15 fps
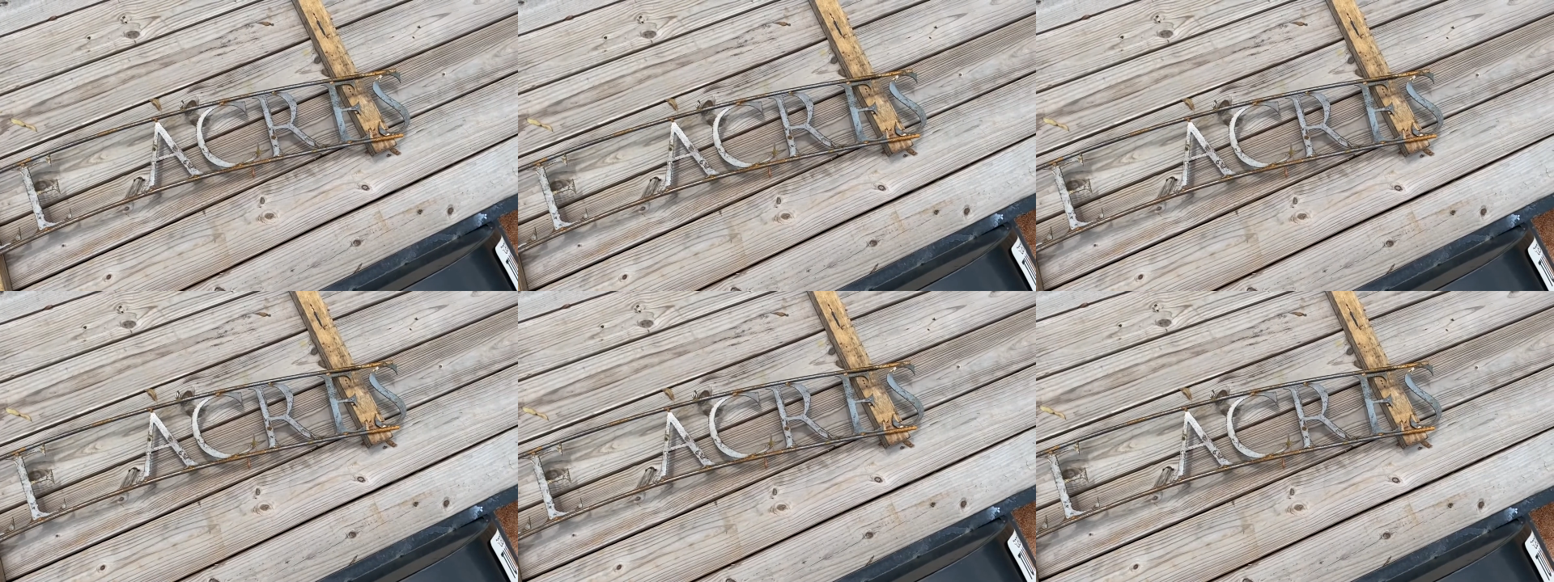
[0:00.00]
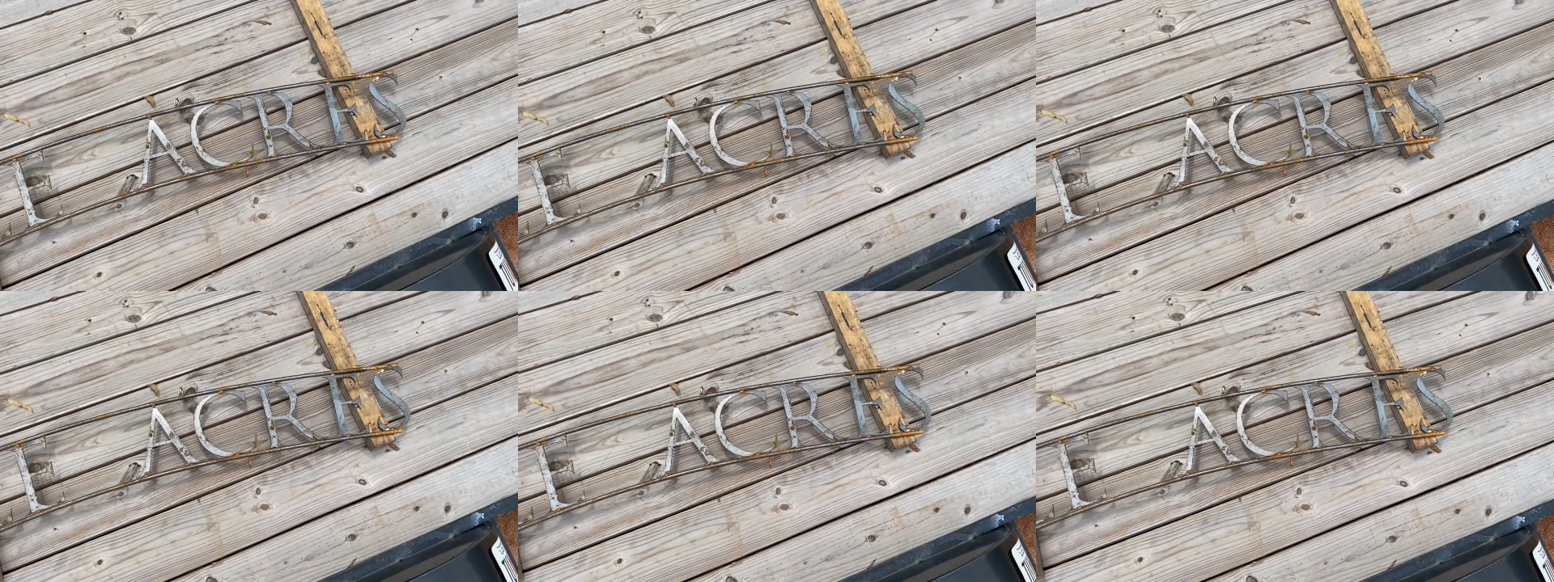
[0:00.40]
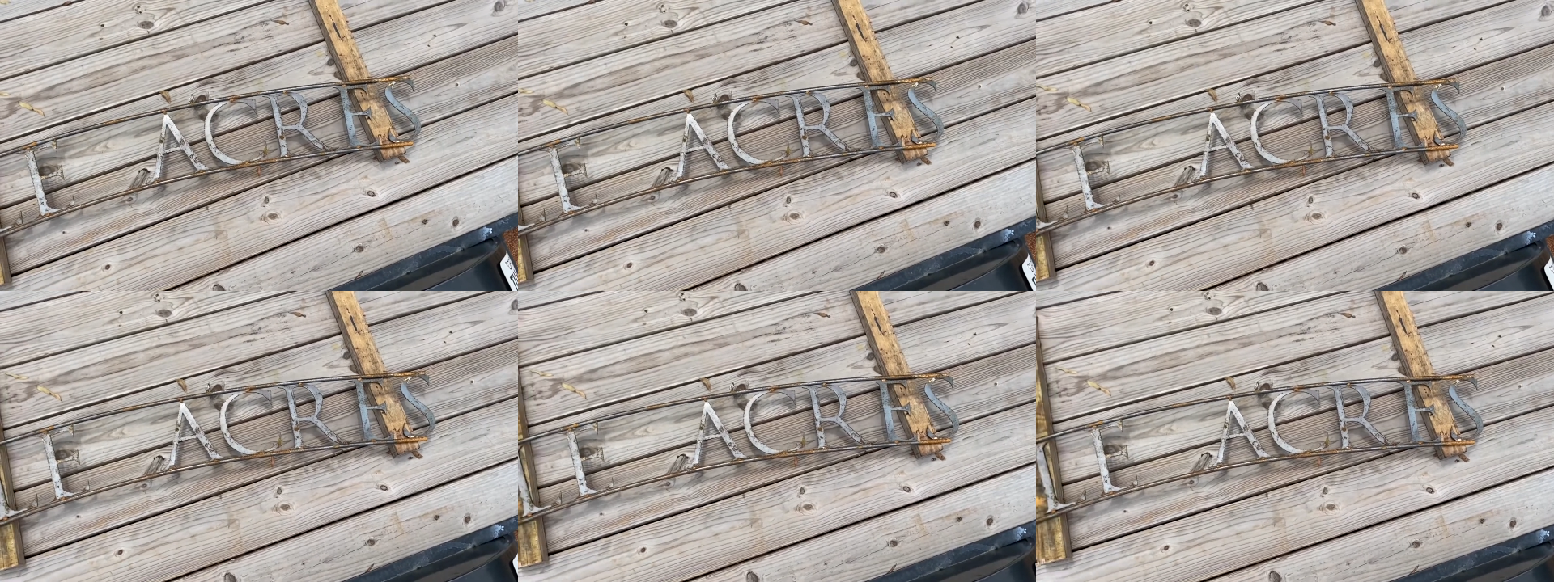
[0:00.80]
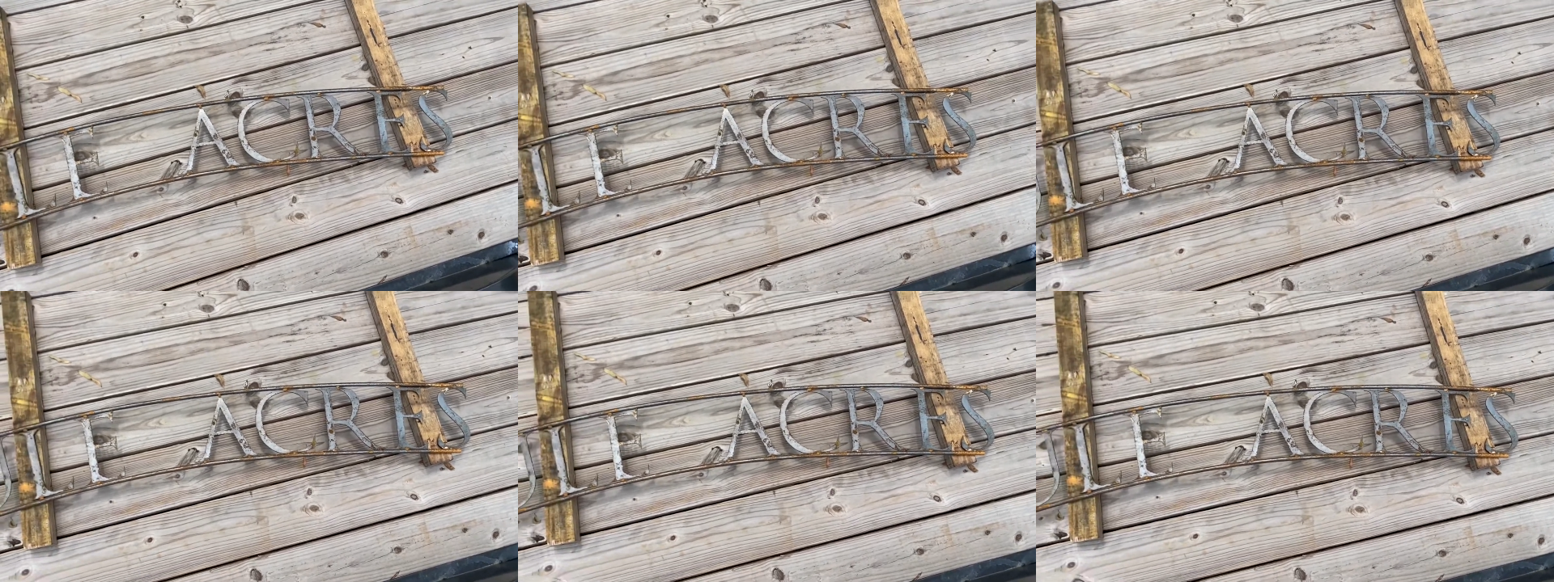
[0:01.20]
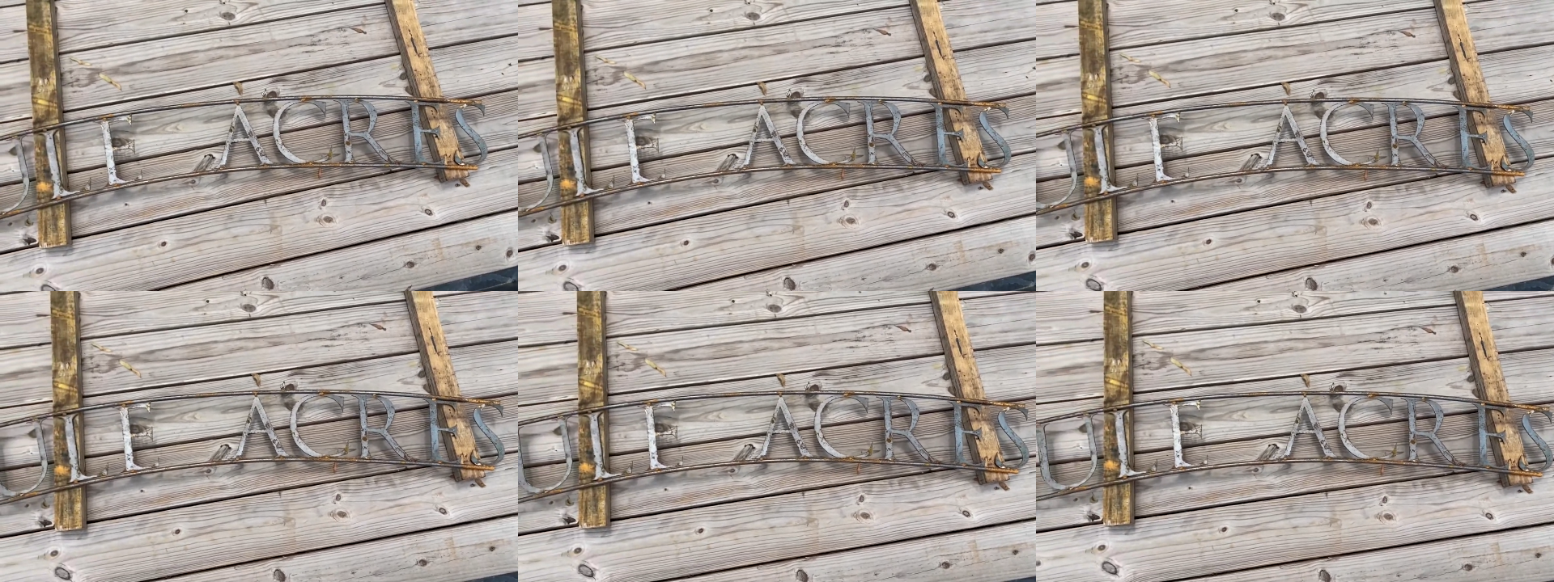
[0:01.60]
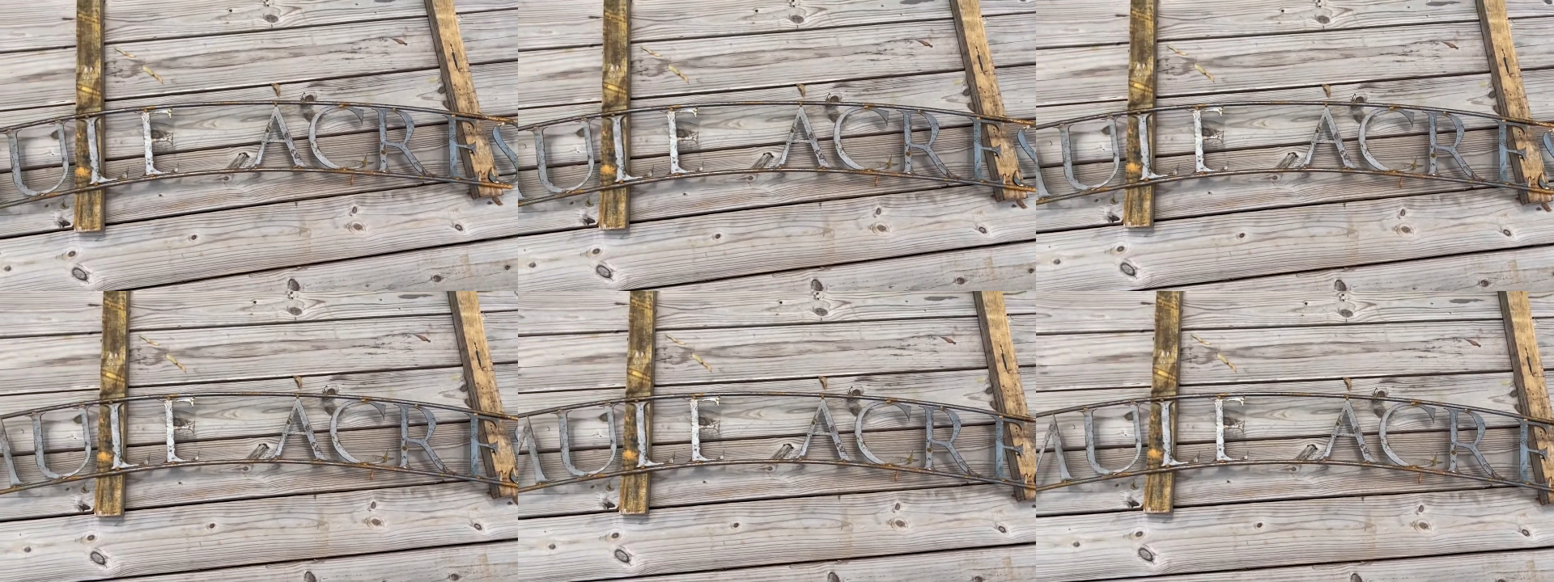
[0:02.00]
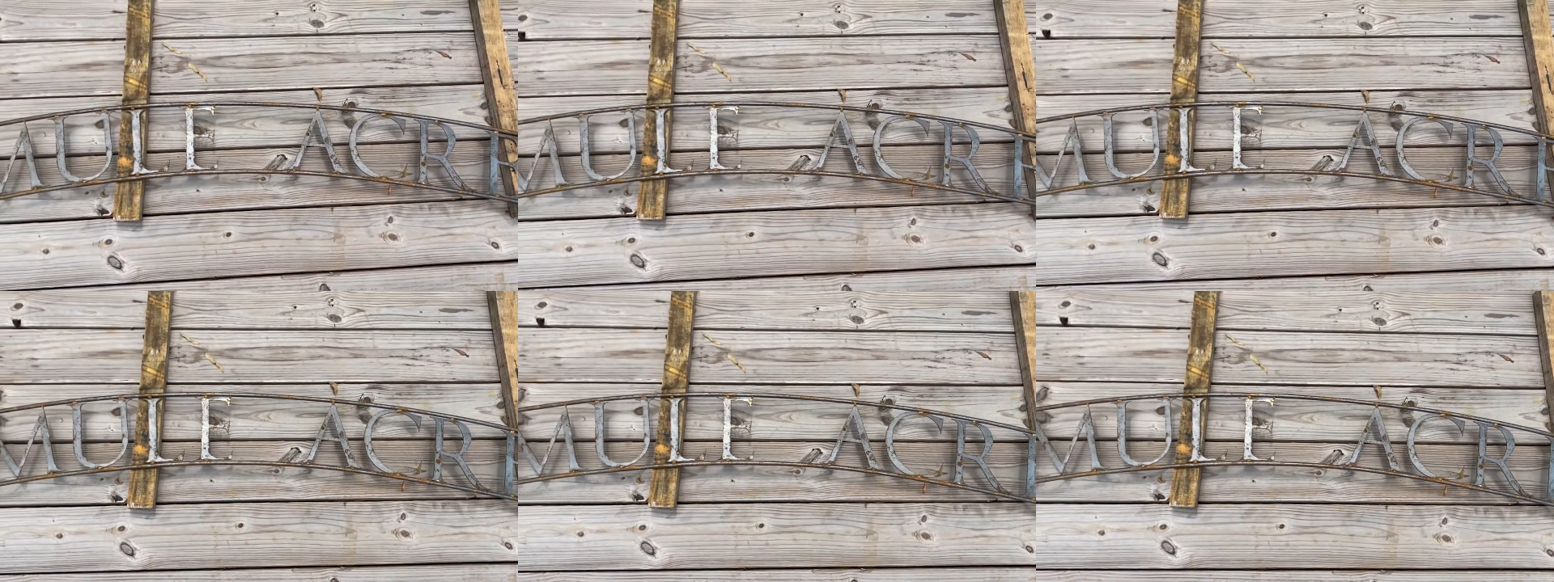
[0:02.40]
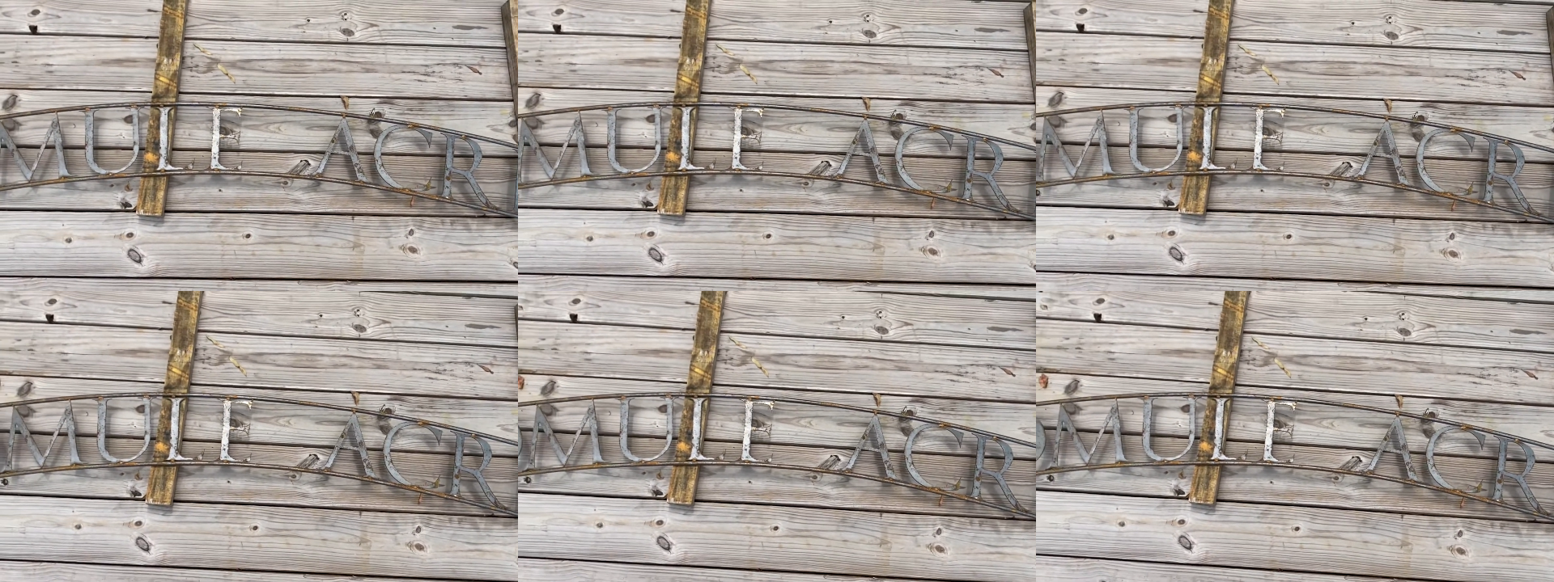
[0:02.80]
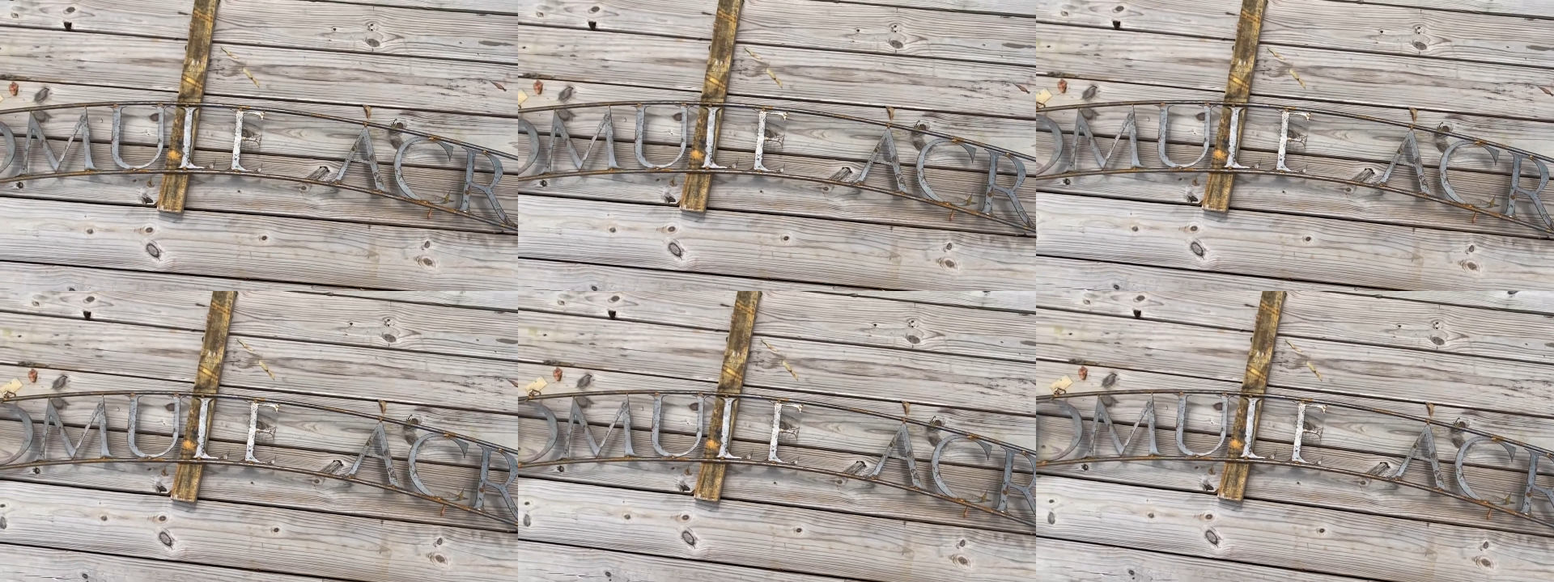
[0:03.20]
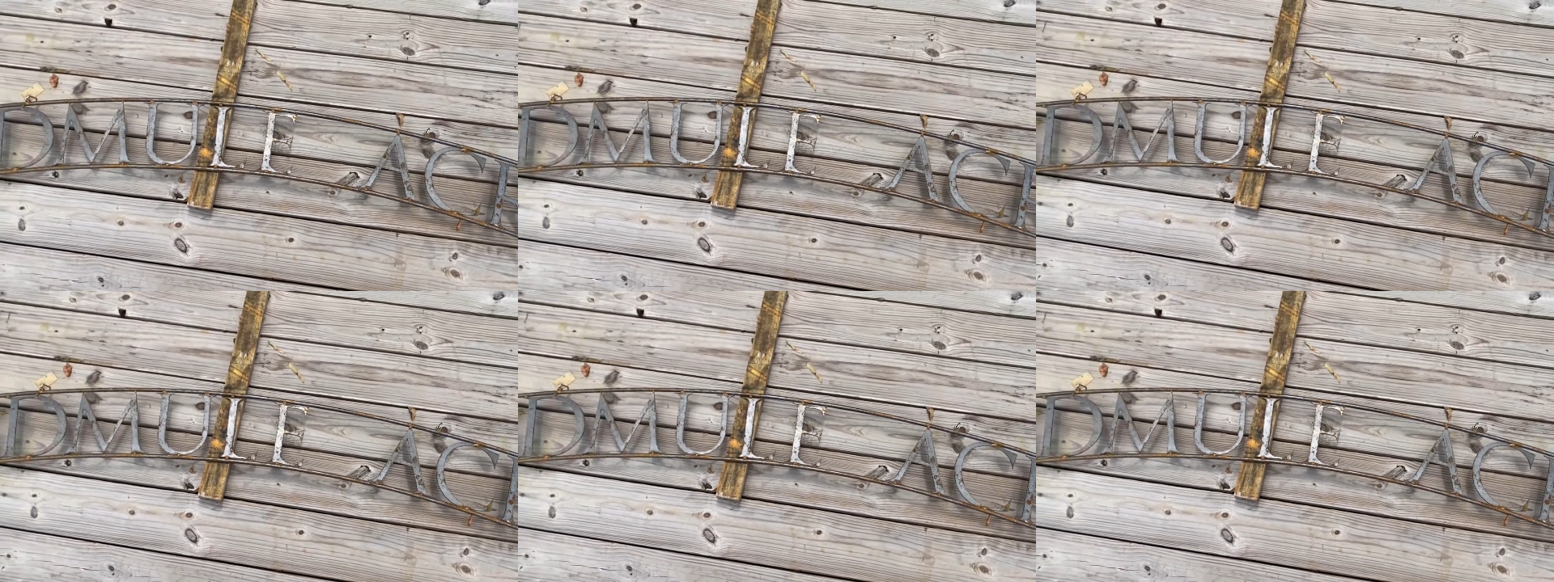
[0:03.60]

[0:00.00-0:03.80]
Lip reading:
(no speaker visible)